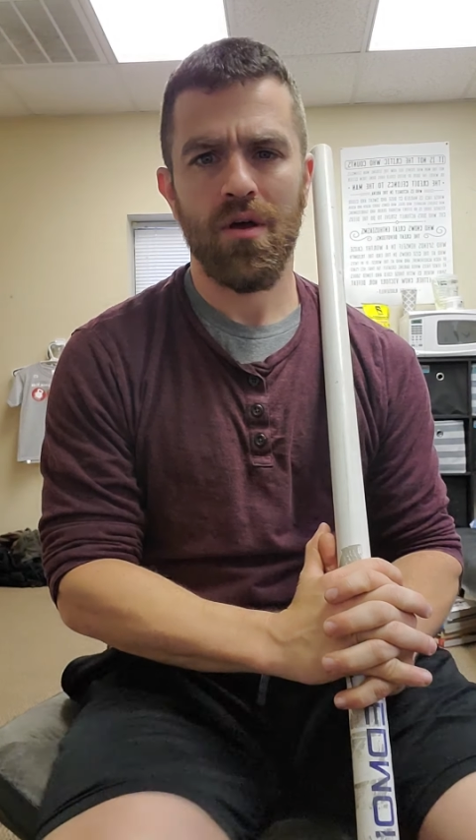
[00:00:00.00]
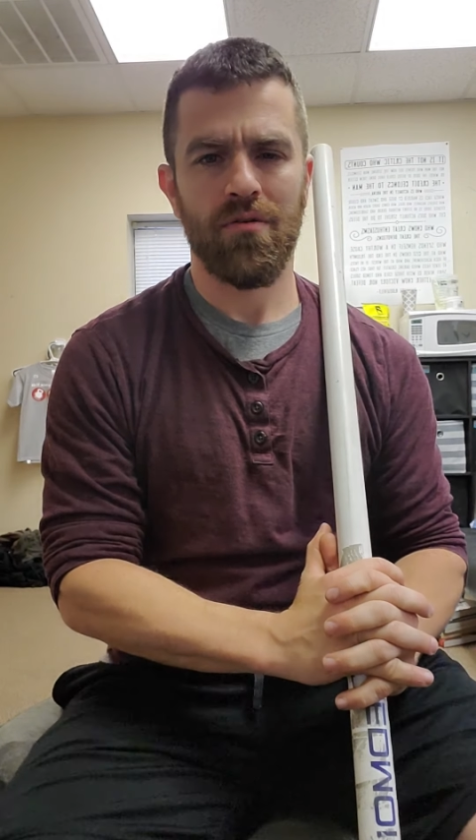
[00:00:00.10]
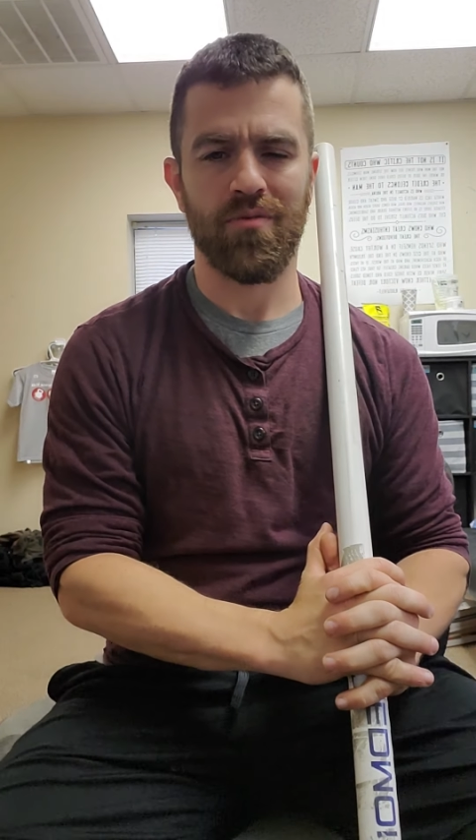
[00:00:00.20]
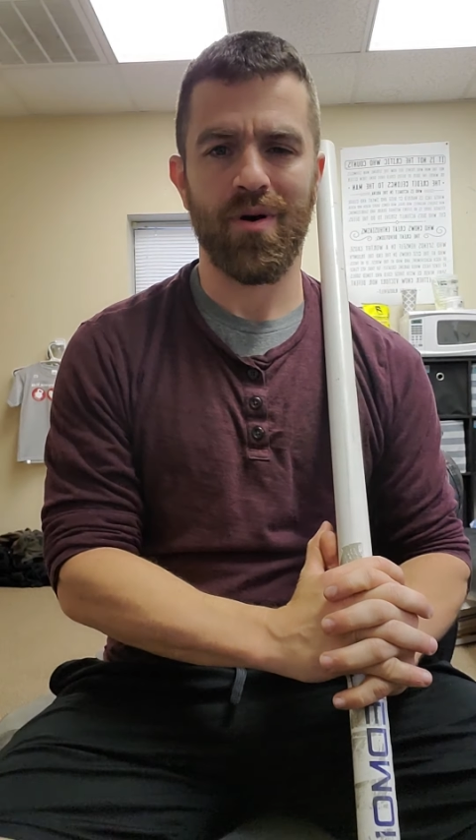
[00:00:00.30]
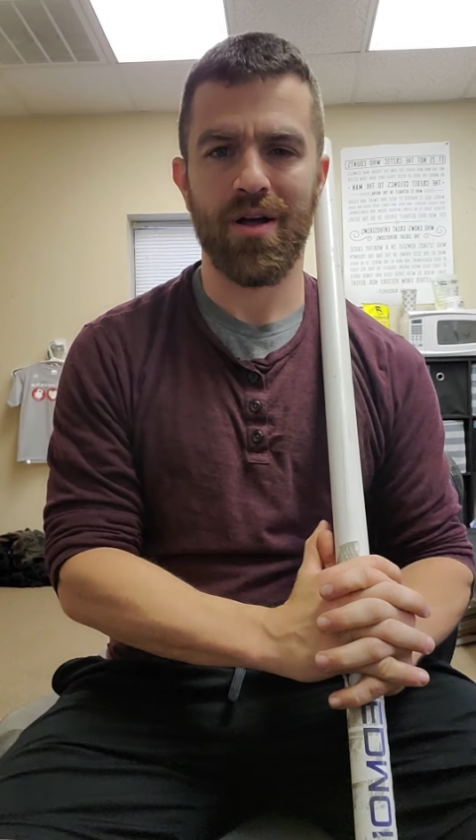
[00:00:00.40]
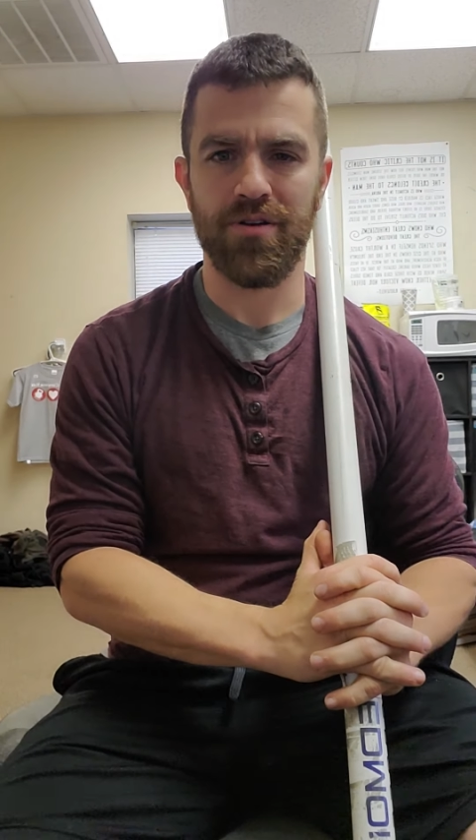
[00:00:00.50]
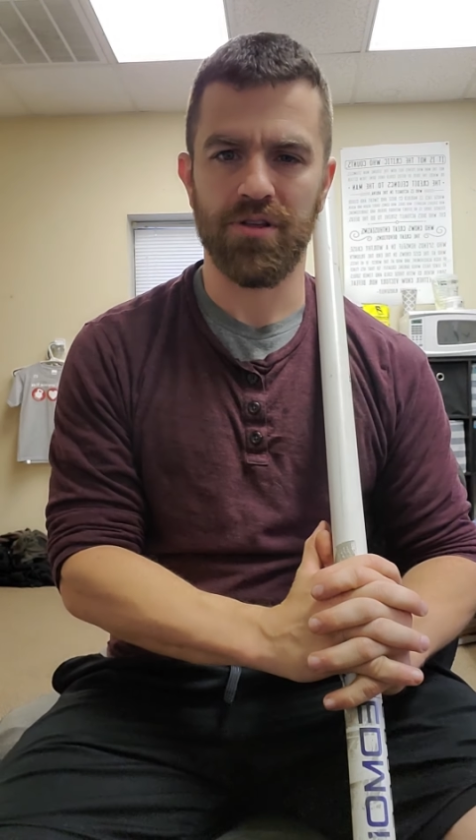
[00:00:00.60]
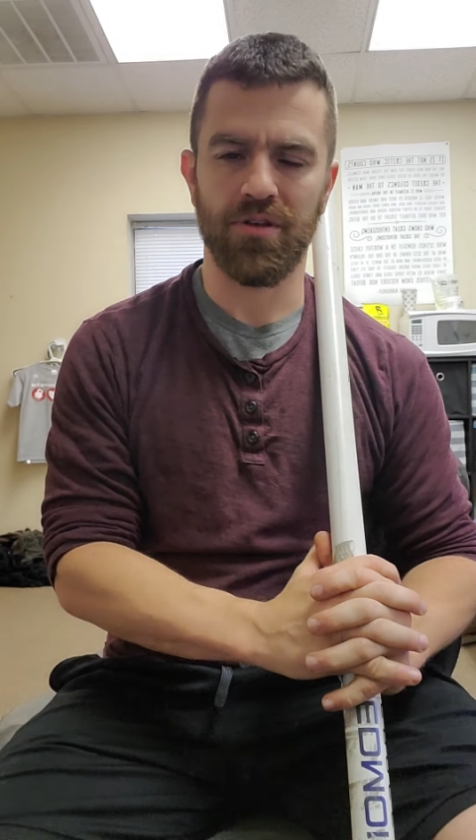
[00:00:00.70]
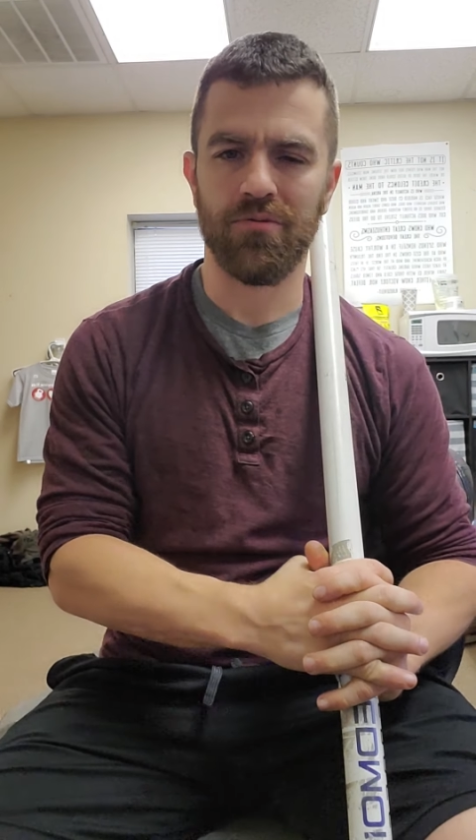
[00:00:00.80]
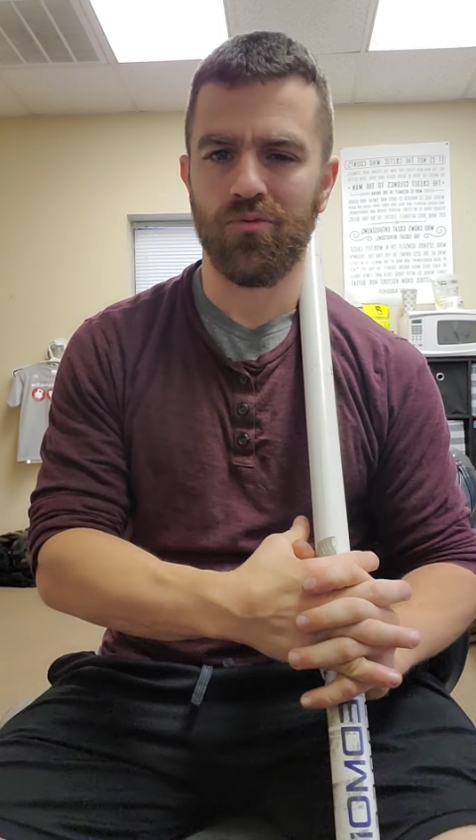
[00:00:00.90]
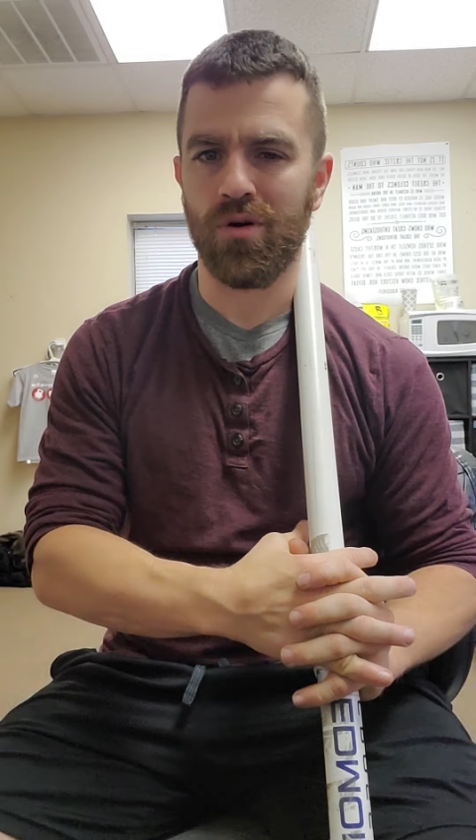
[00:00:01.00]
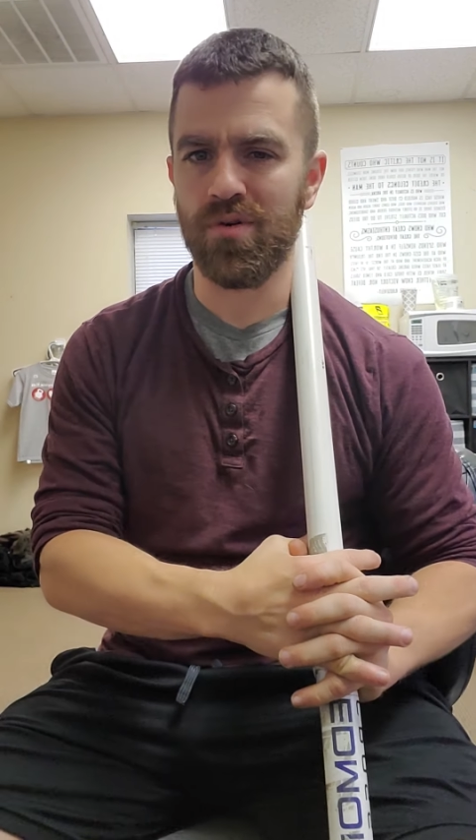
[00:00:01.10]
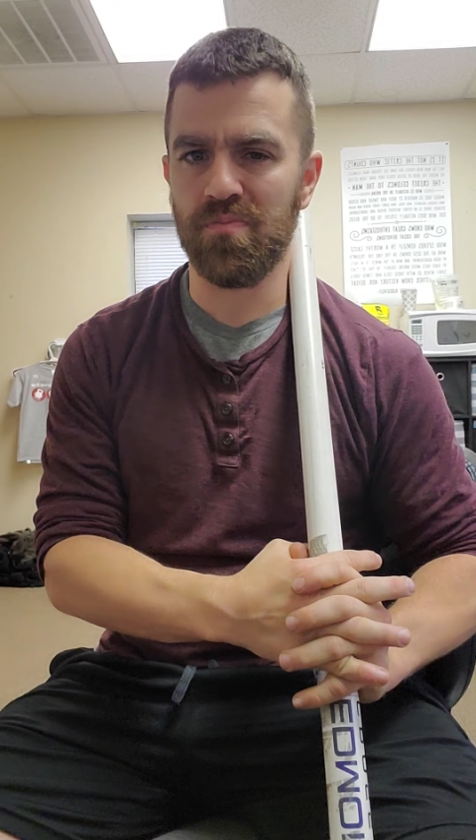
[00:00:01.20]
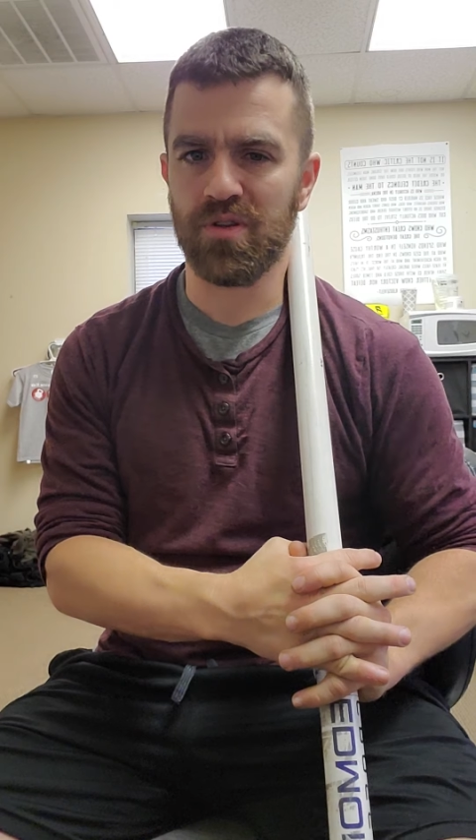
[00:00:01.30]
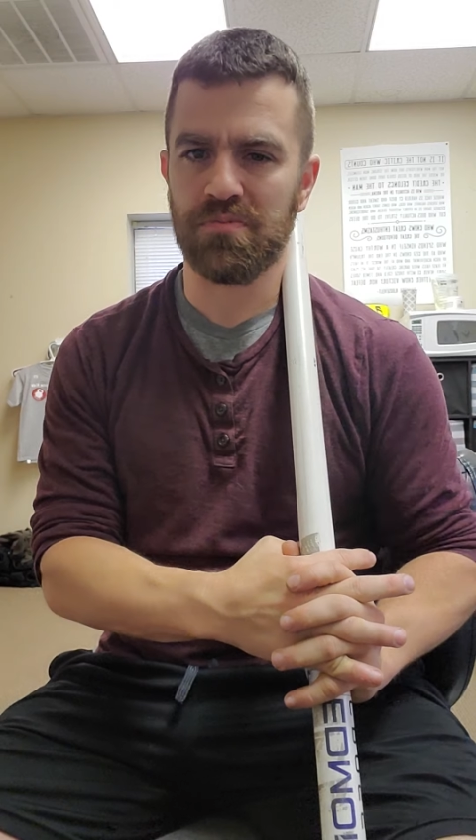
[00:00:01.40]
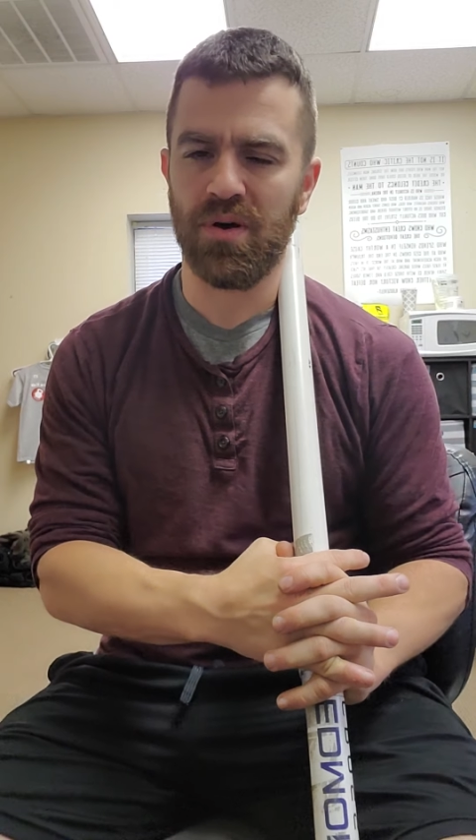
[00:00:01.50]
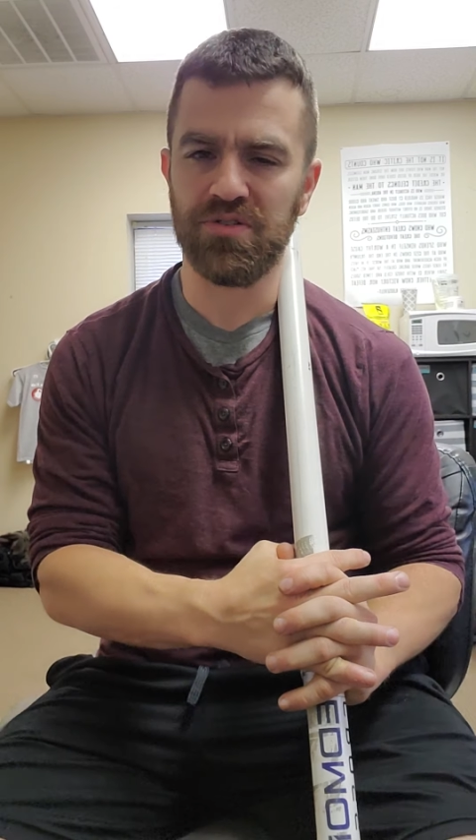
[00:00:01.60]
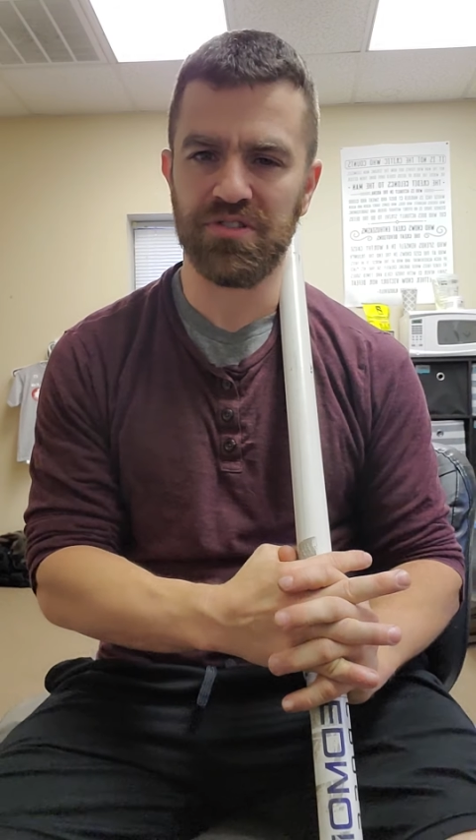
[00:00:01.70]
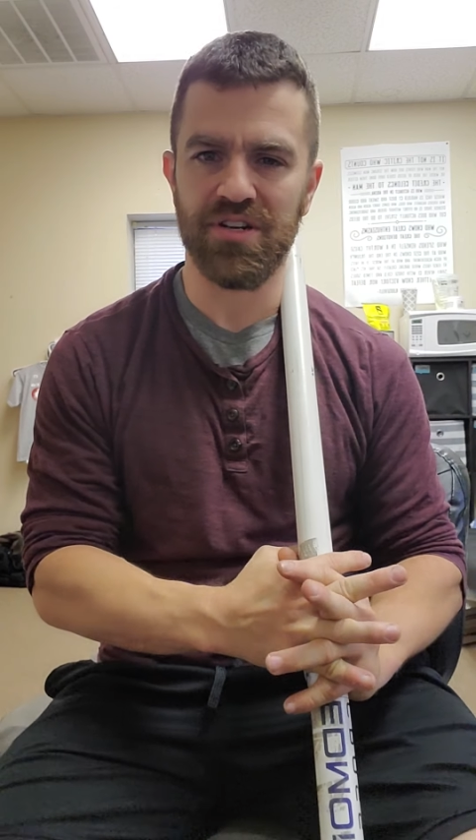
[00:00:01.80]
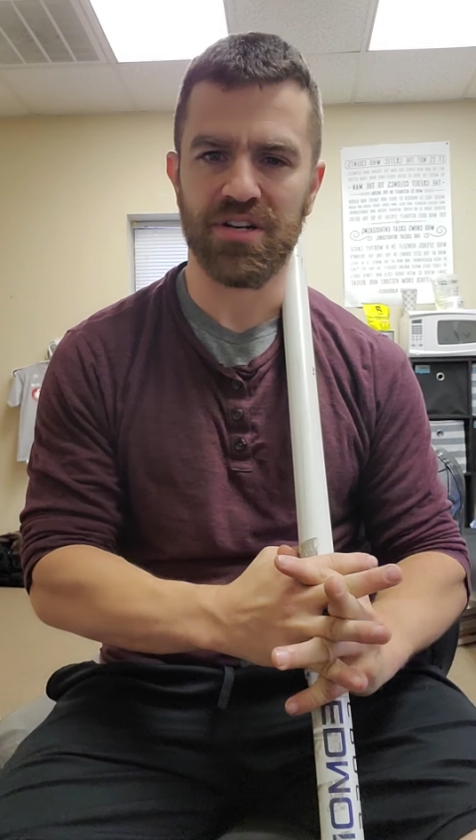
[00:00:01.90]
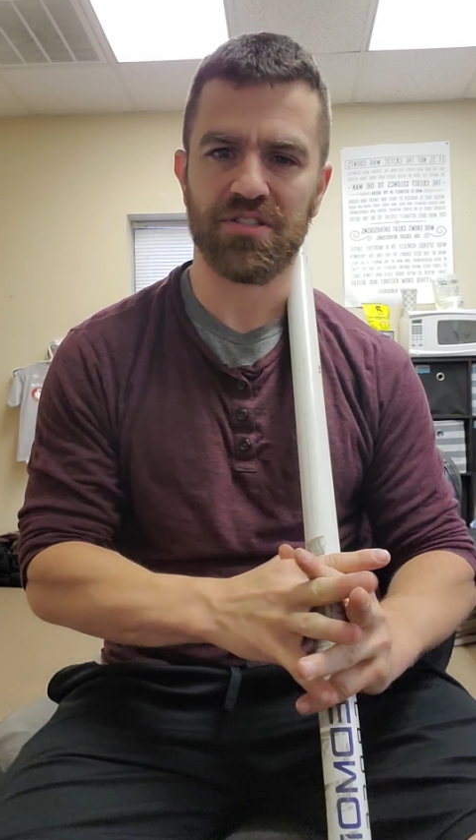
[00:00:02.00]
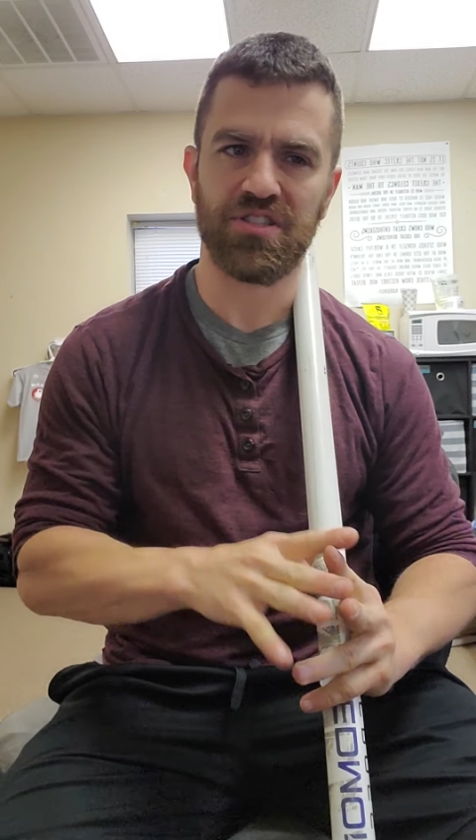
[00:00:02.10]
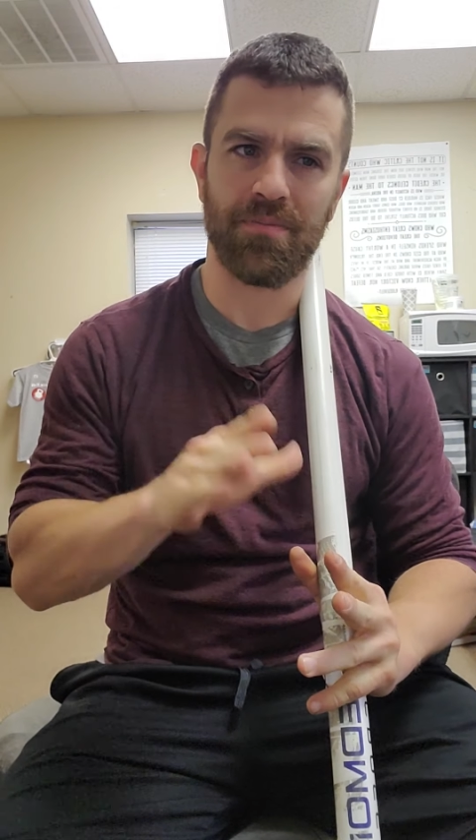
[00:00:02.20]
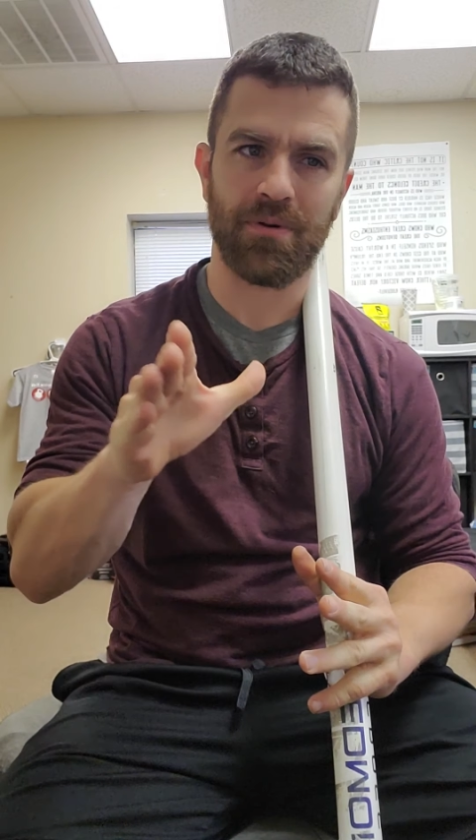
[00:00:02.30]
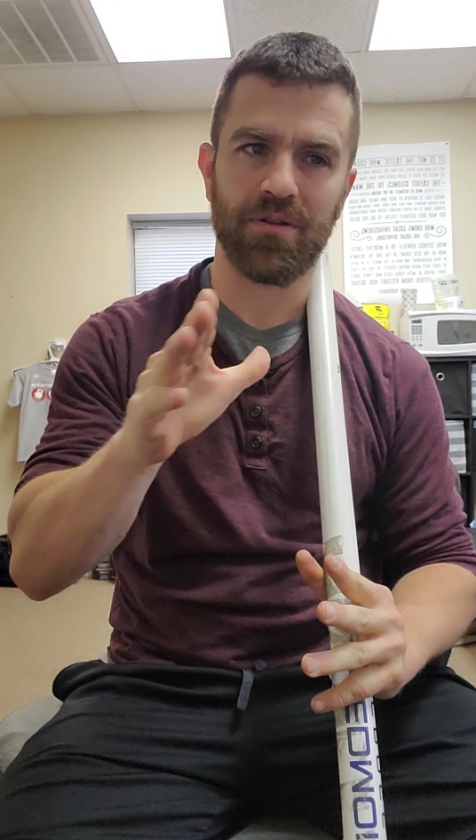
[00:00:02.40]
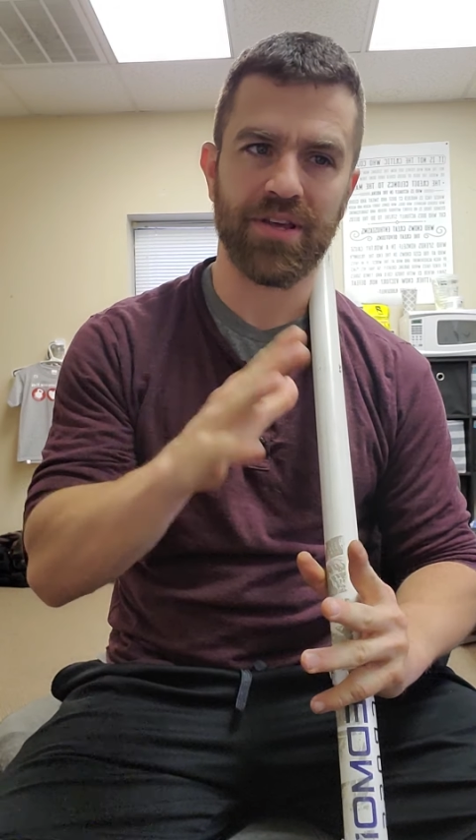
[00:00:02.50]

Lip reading: A reminder that the warm-up is posted in a separate